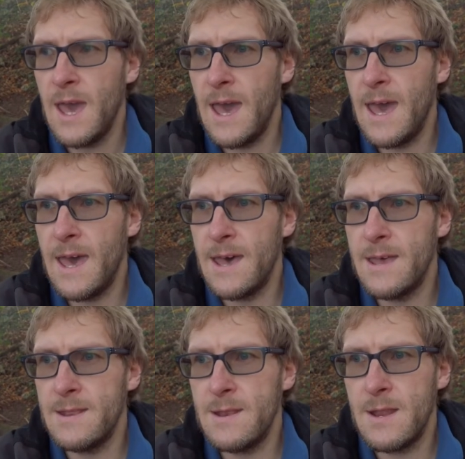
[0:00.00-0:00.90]

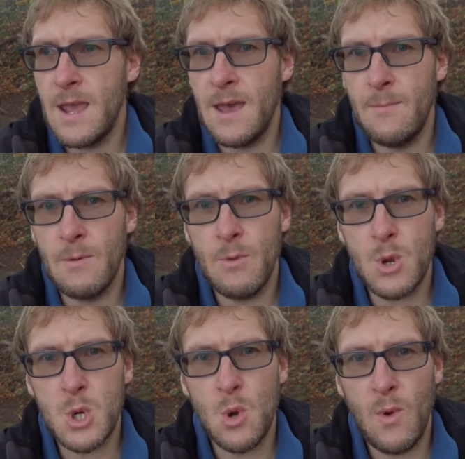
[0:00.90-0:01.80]
and I'm
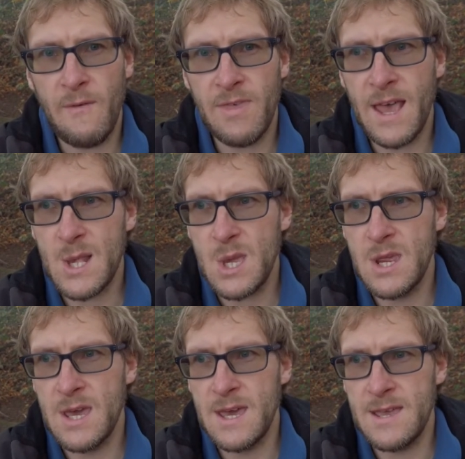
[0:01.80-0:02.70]
not sure whether that's
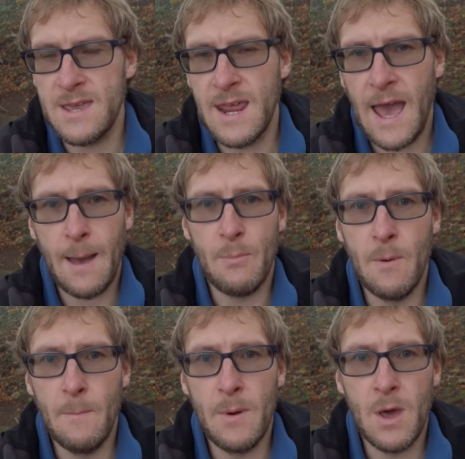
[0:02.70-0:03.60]
gonna
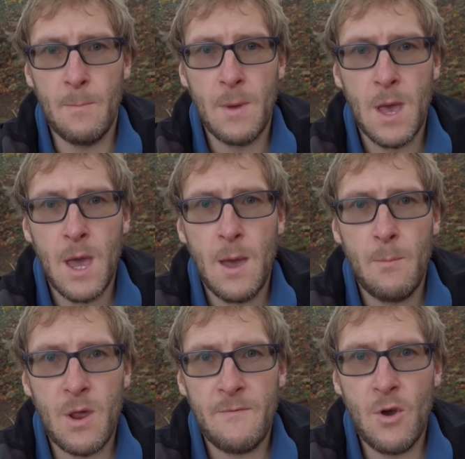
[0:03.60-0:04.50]
happen, but
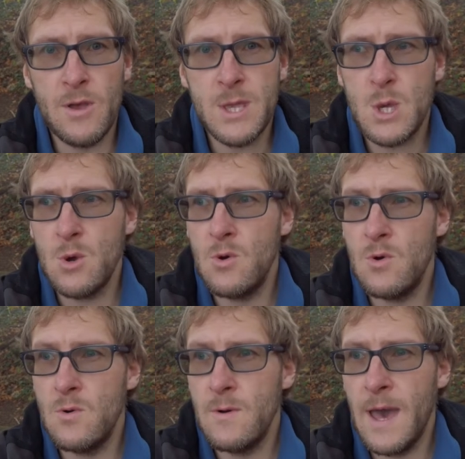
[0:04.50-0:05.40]
I've got
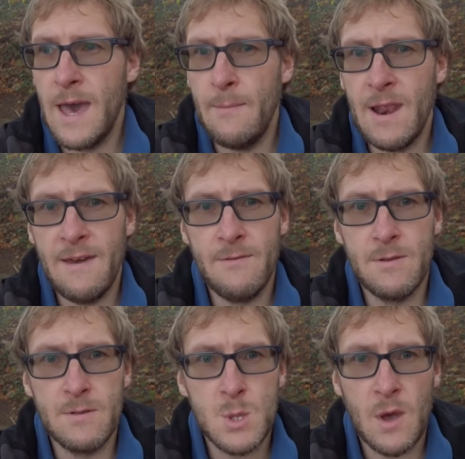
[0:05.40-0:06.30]
until
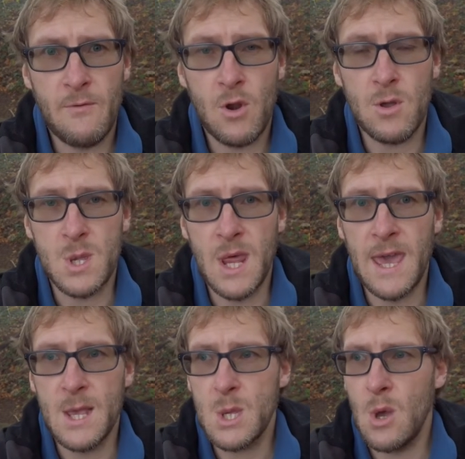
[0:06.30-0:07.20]
11-12 o'clock
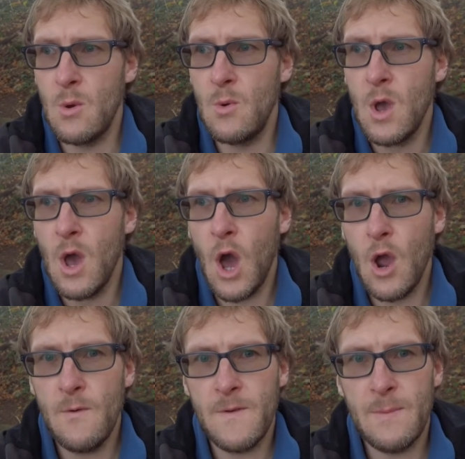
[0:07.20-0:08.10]
today, so
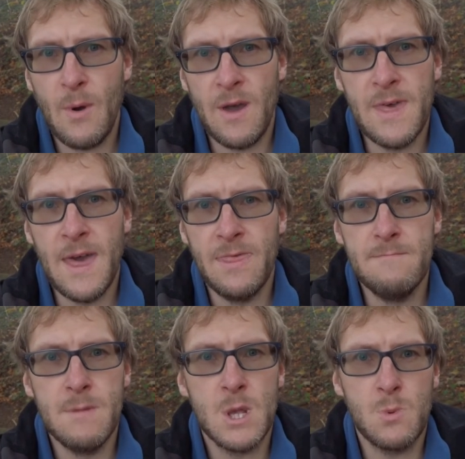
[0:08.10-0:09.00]
hopefully by then the
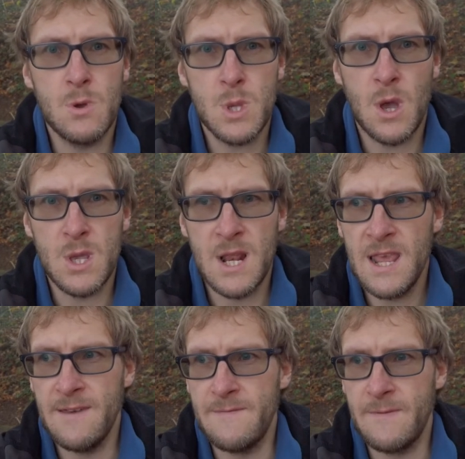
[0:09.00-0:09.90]
mist will start to
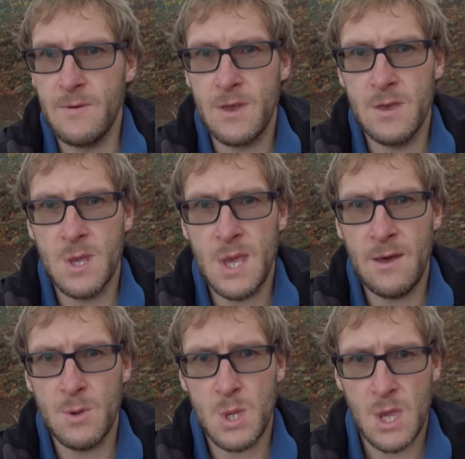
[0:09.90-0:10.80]
lift, because
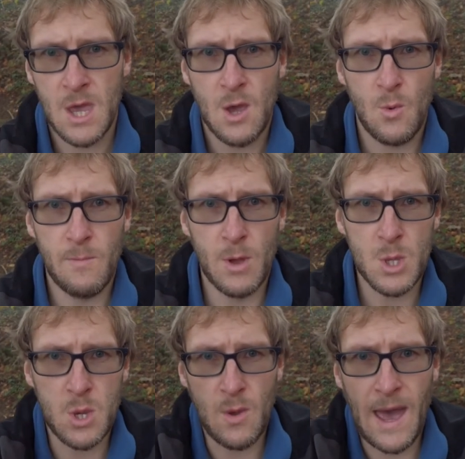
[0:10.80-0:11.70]
else with
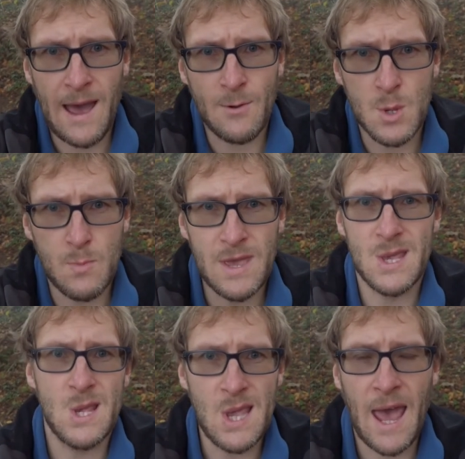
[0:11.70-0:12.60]
Montacute House
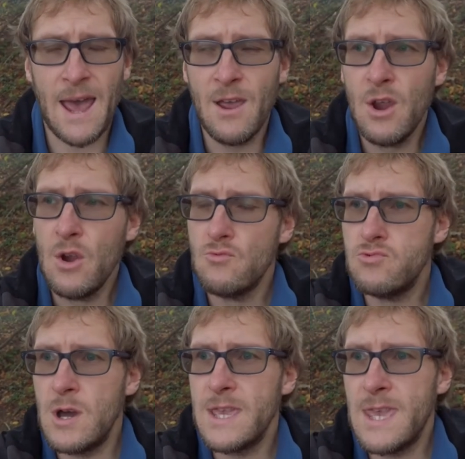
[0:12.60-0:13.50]
being sat
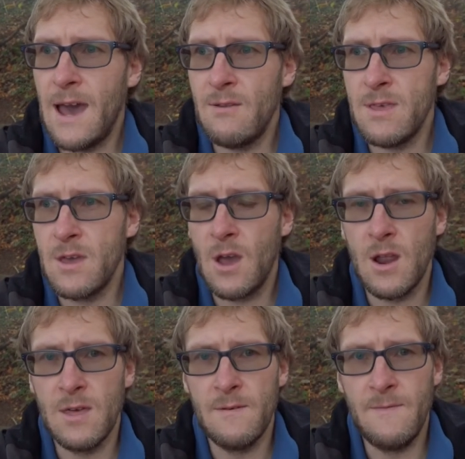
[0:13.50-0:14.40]
right down in the
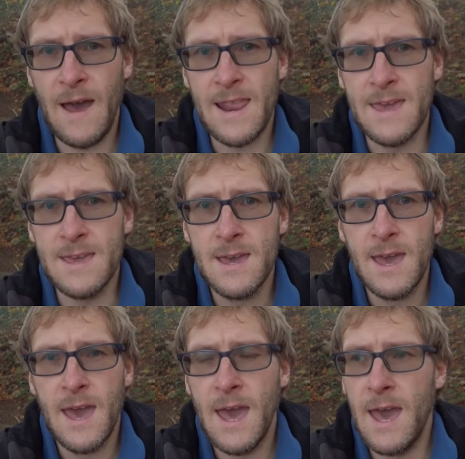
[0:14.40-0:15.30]
kind of the valley,
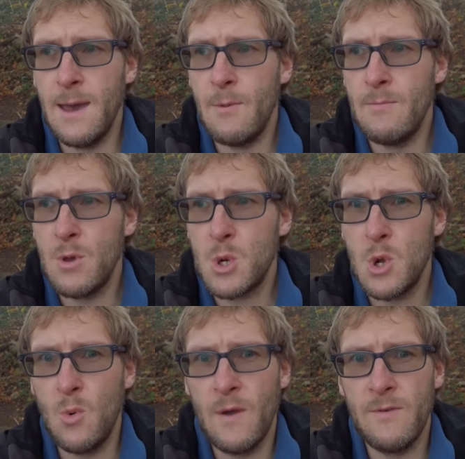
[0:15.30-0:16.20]
I'm not
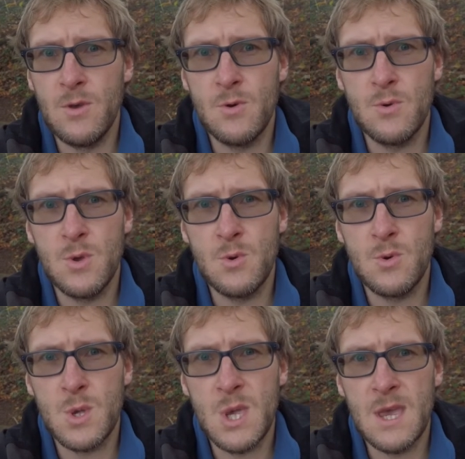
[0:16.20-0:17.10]
sure whether you'll
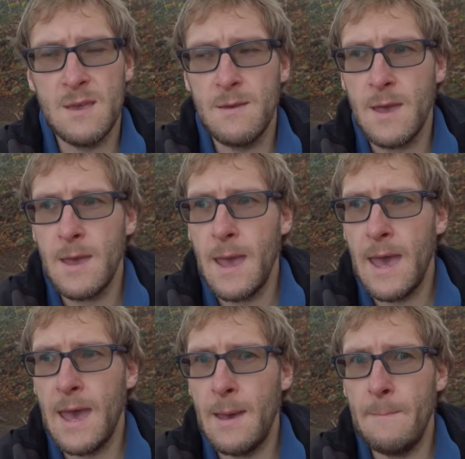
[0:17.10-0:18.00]
see
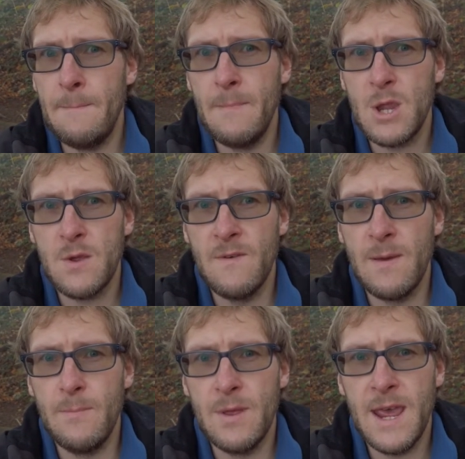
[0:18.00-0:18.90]
much of
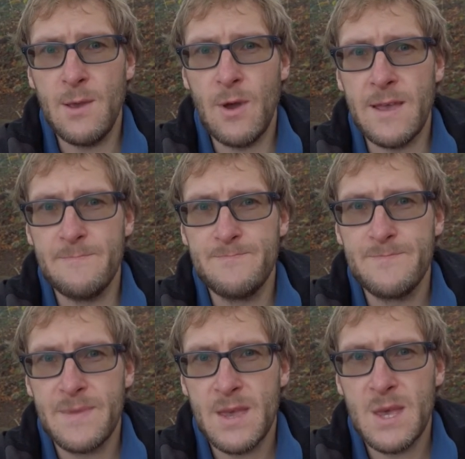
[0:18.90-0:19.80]
it. But anyway,
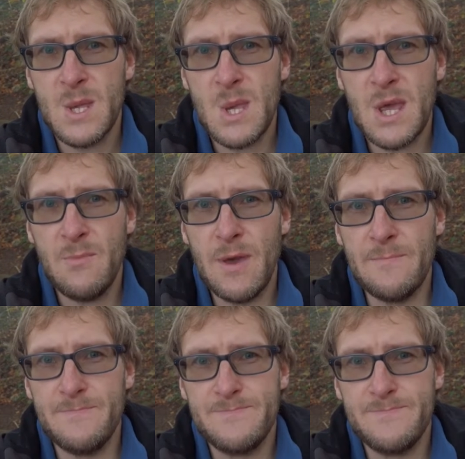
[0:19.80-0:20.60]
see you in a bit.